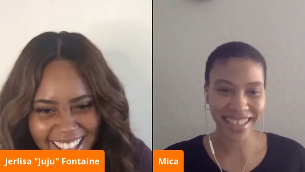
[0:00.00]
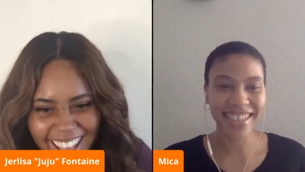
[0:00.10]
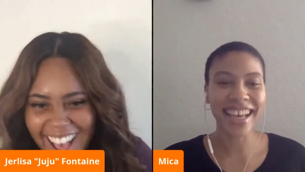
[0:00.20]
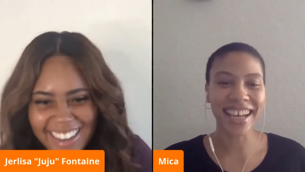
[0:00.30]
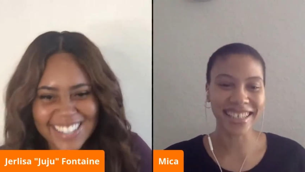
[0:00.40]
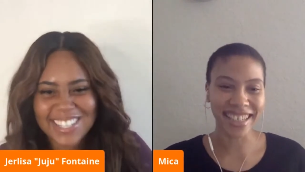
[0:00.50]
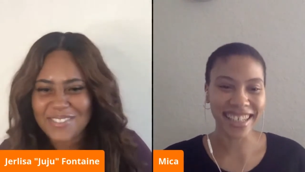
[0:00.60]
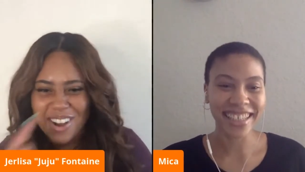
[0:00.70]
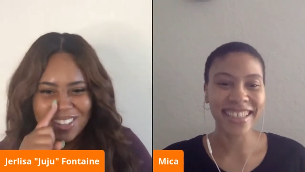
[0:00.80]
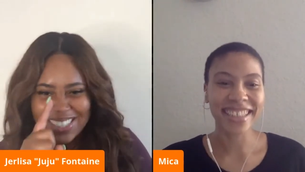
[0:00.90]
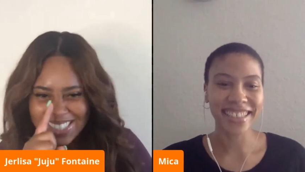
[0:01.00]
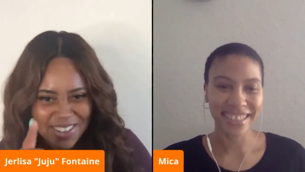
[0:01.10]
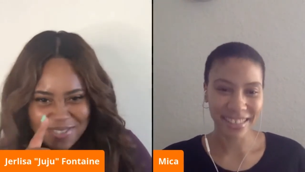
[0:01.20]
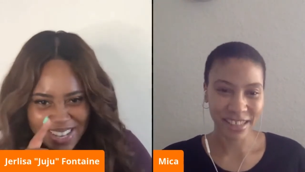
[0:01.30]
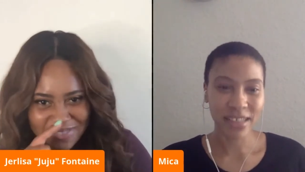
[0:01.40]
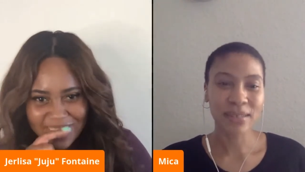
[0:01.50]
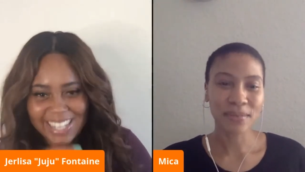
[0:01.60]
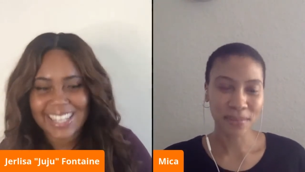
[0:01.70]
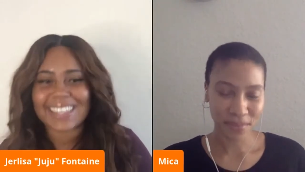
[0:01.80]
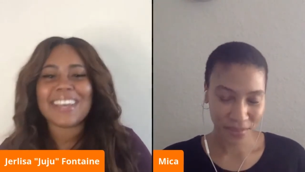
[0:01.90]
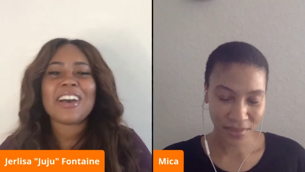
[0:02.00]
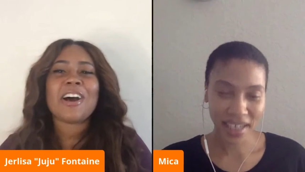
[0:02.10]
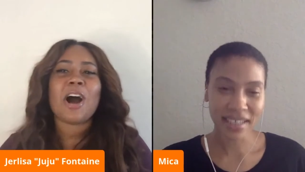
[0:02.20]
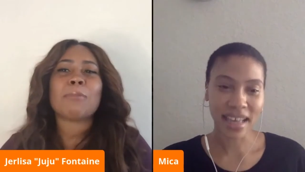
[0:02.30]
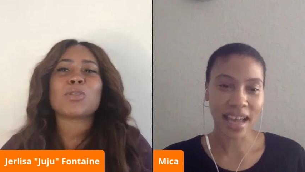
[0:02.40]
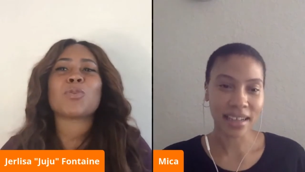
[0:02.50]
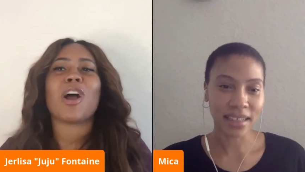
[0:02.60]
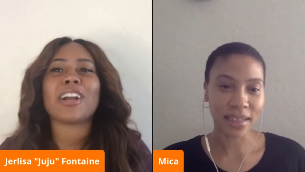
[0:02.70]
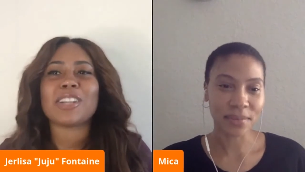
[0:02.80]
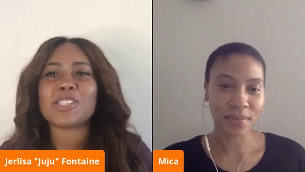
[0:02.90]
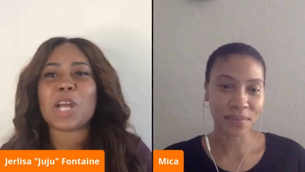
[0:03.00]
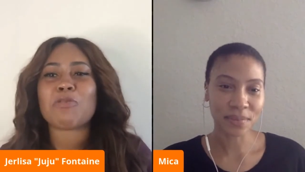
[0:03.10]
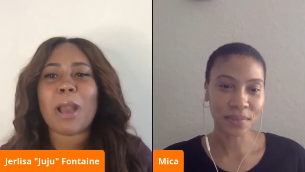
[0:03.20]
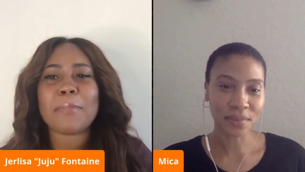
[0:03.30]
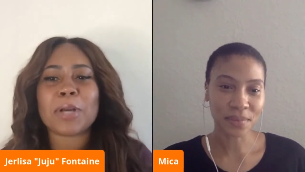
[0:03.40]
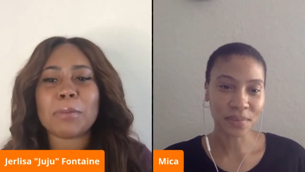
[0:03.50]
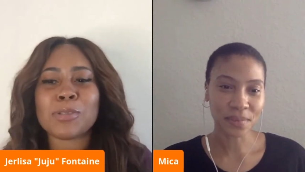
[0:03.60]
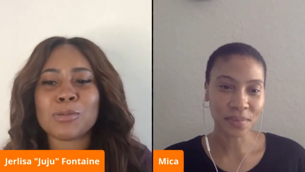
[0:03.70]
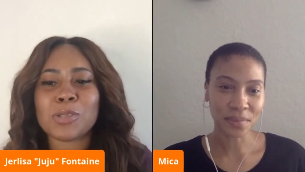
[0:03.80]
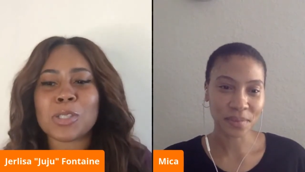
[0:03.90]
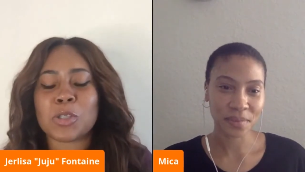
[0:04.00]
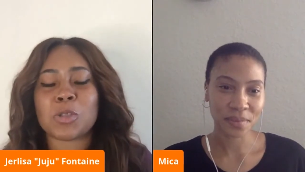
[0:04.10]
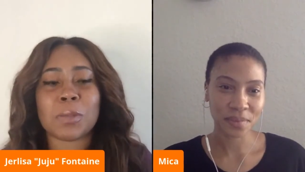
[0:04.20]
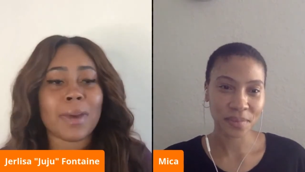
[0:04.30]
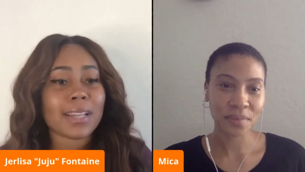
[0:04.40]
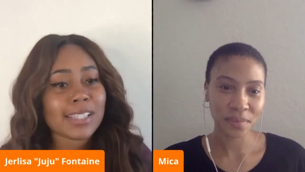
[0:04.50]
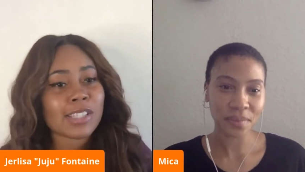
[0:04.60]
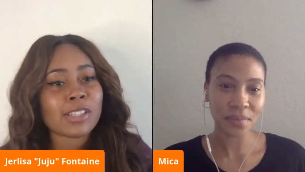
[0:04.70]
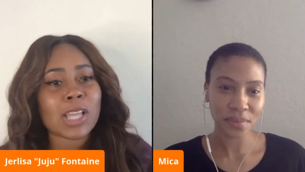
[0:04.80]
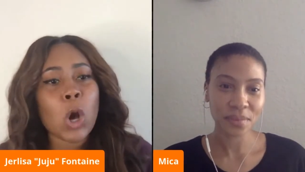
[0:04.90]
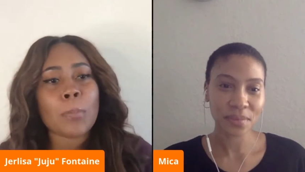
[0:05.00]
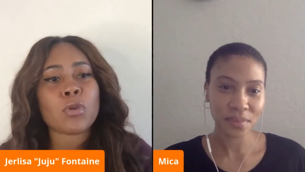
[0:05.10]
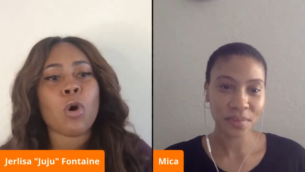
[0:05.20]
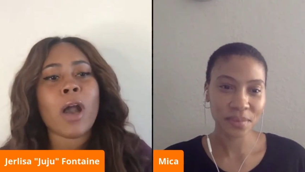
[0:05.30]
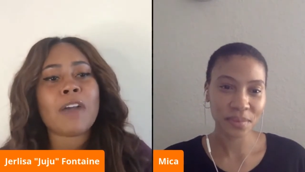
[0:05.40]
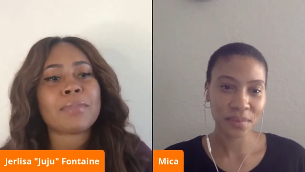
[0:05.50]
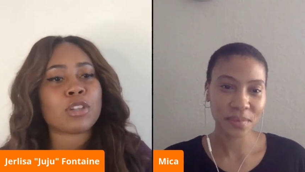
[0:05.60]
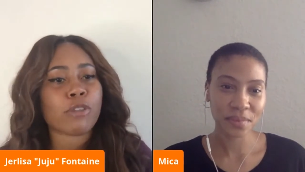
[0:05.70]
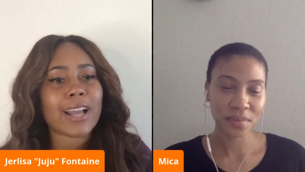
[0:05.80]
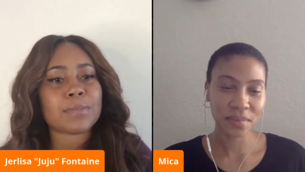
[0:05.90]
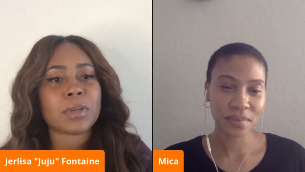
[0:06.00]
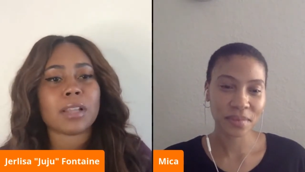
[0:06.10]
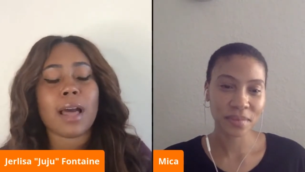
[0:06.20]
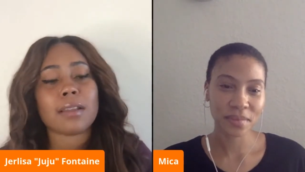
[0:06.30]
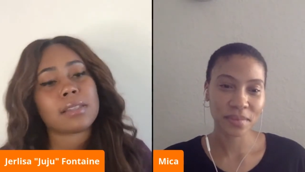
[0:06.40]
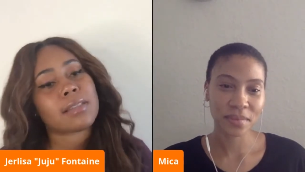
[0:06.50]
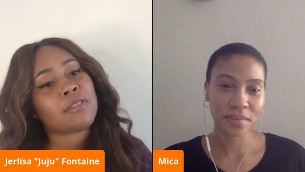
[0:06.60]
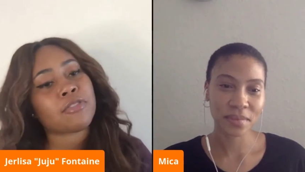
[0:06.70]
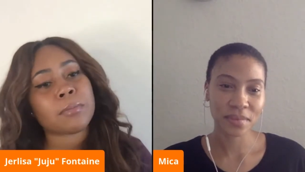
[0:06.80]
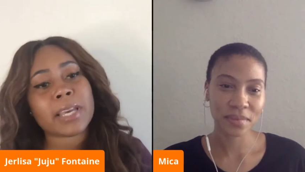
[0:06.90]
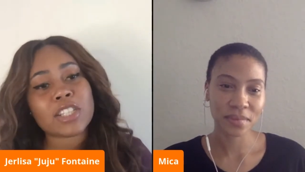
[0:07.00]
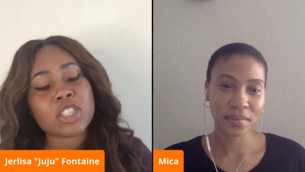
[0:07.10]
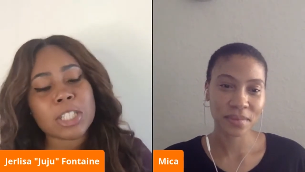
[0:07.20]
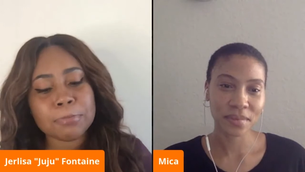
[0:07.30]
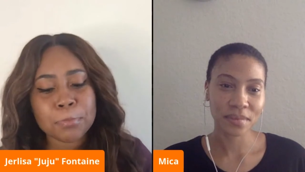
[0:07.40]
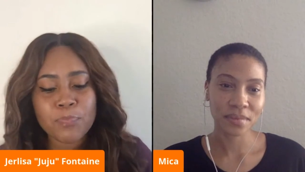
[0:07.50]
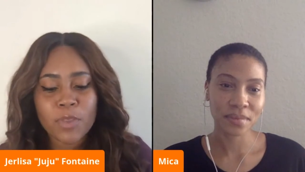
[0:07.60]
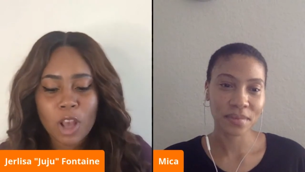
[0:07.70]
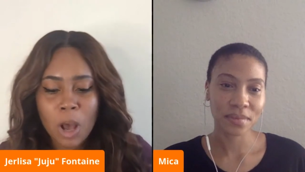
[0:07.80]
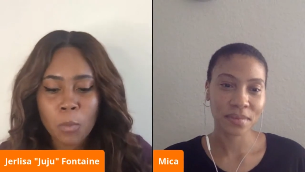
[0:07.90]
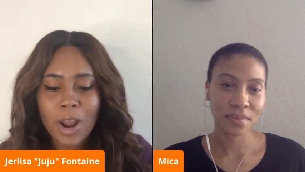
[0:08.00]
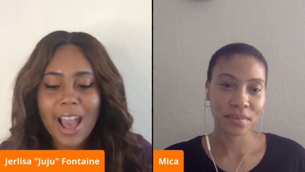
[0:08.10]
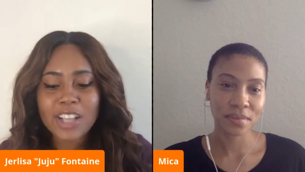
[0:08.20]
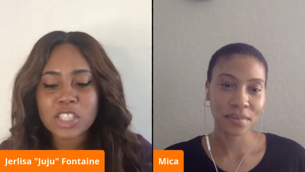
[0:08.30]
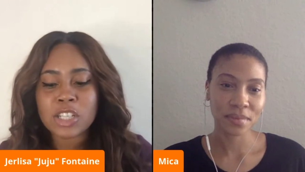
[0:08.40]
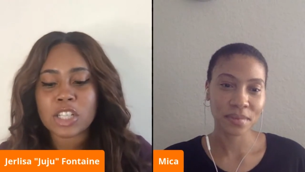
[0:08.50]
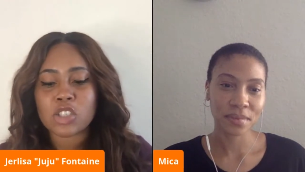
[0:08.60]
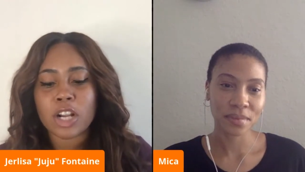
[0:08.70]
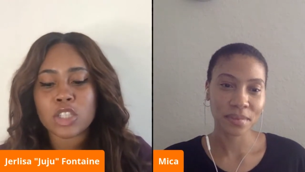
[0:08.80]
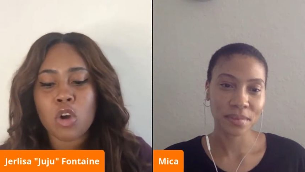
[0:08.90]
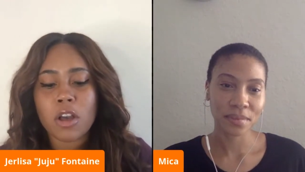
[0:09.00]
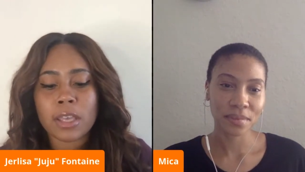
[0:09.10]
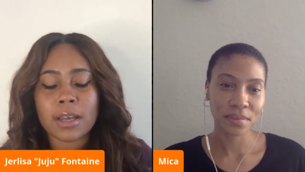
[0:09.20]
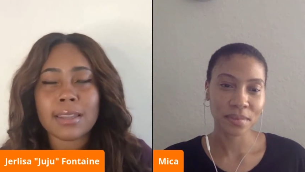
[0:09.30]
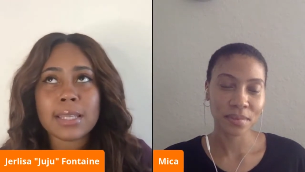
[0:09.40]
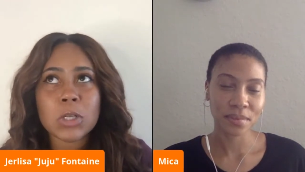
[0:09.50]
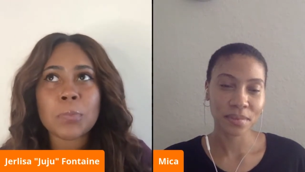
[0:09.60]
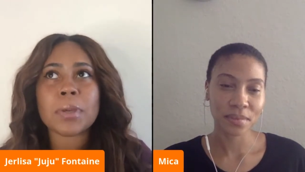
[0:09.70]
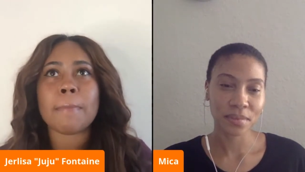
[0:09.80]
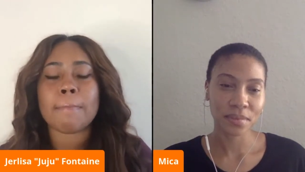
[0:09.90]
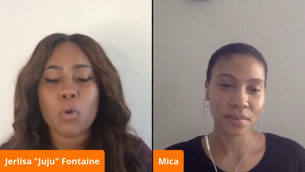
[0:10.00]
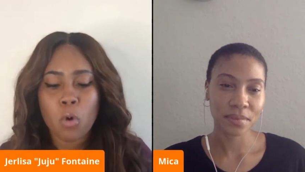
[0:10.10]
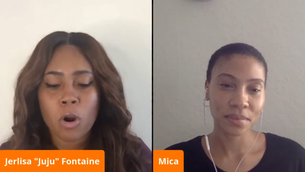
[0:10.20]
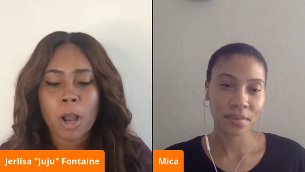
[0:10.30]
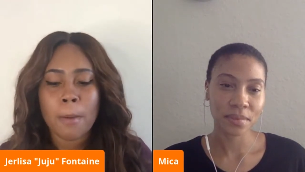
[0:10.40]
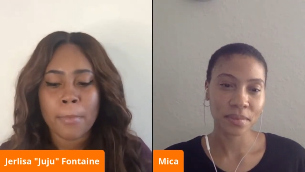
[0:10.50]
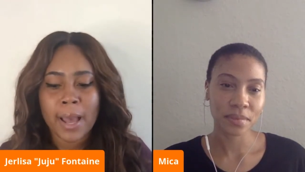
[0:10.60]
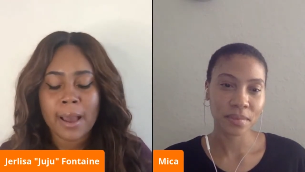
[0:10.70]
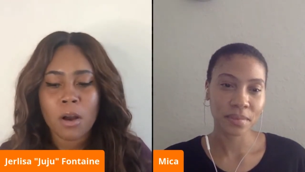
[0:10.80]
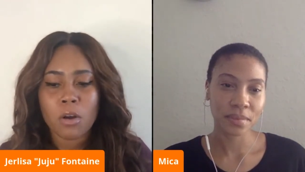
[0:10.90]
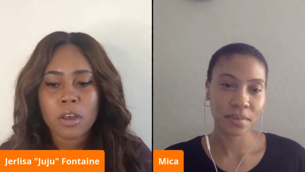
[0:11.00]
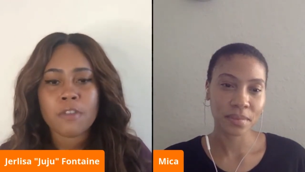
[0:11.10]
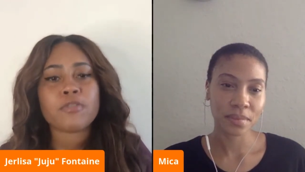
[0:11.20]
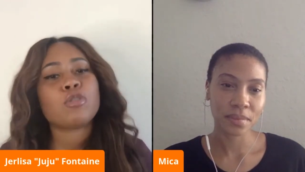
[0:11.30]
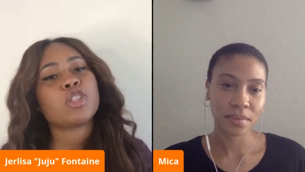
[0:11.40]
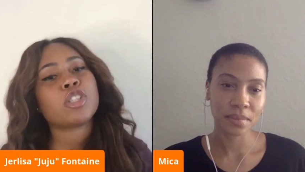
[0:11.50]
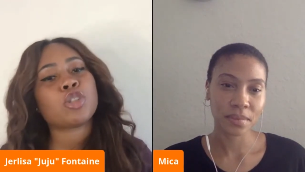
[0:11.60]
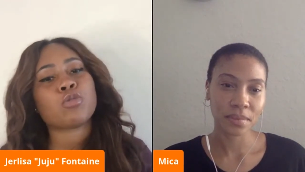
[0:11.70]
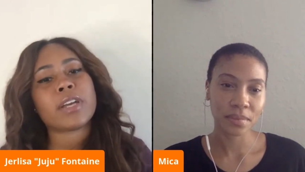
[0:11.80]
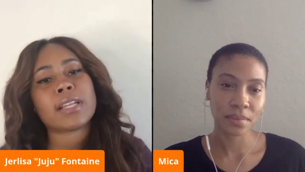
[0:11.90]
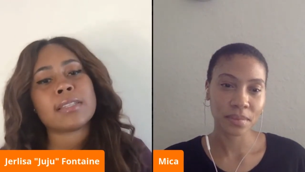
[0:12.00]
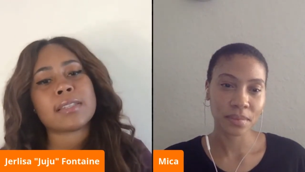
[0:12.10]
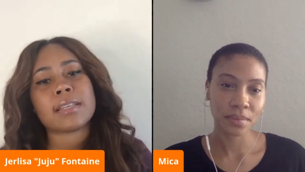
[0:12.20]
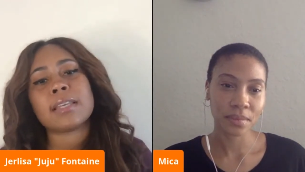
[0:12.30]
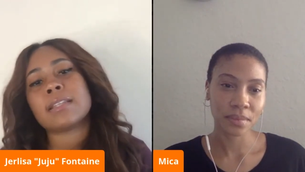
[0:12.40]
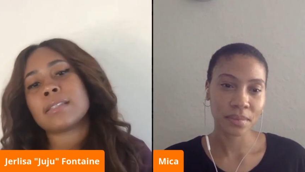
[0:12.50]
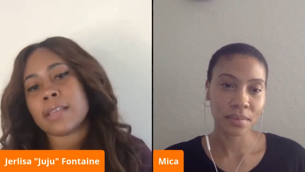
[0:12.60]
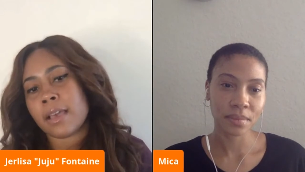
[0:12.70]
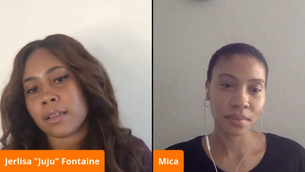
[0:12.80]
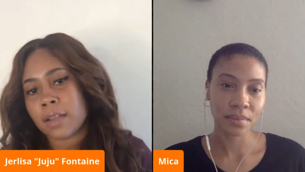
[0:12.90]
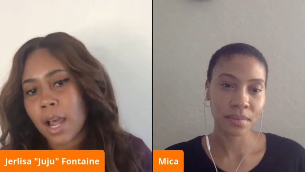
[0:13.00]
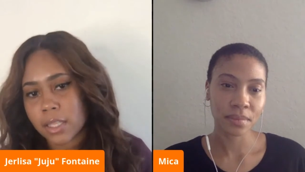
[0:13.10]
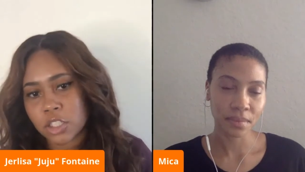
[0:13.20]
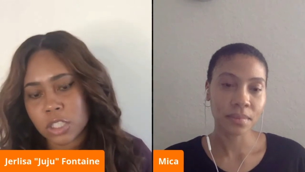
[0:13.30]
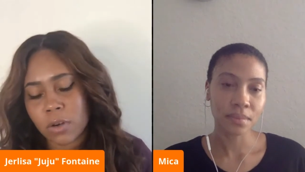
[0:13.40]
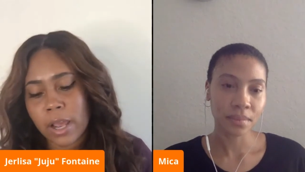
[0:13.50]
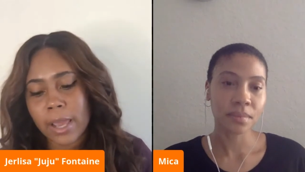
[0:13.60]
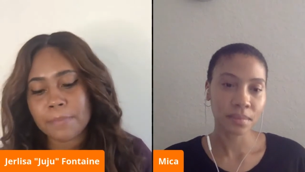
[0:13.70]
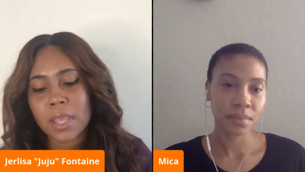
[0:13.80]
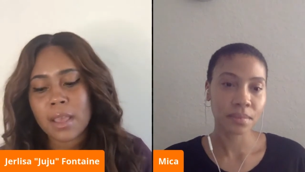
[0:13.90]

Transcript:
Speaker 1: Honestly, we're on the same wavelengect. Exactly. we'll start wrapping up soon. So, to my listeners, I hope you all have been grasping a lot of this information. Um, we're actually going to start talking a little bit more about future trends in technology, right?